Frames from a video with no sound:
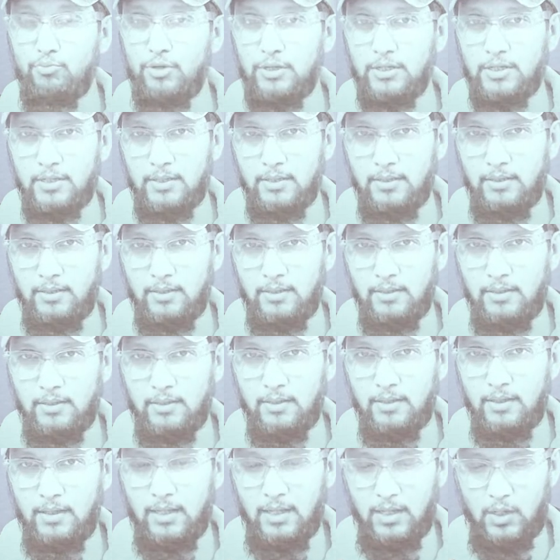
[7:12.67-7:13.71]

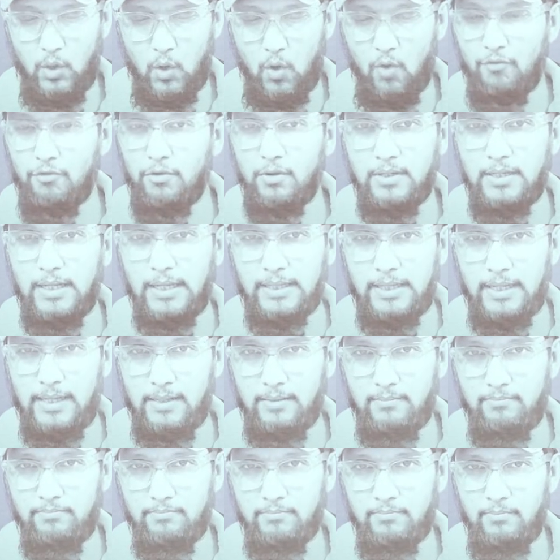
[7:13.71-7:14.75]
Britain over a
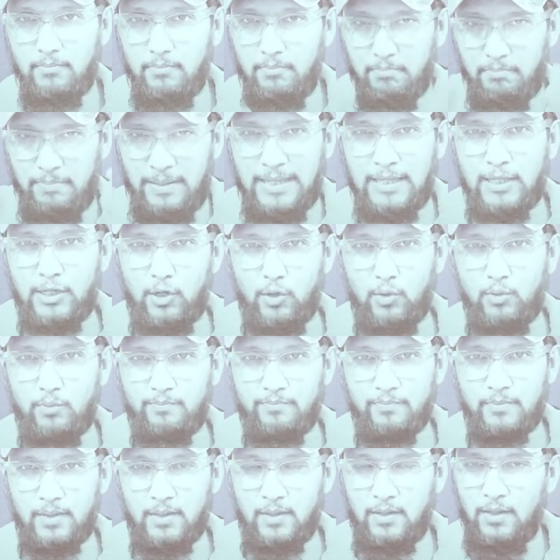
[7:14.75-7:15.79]
decade.
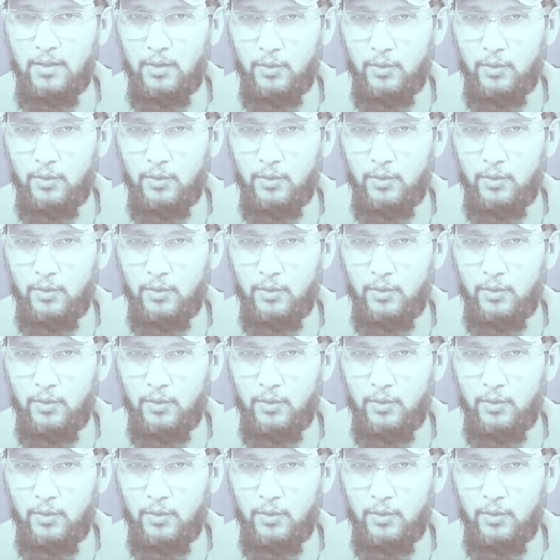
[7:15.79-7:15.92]
Bingo!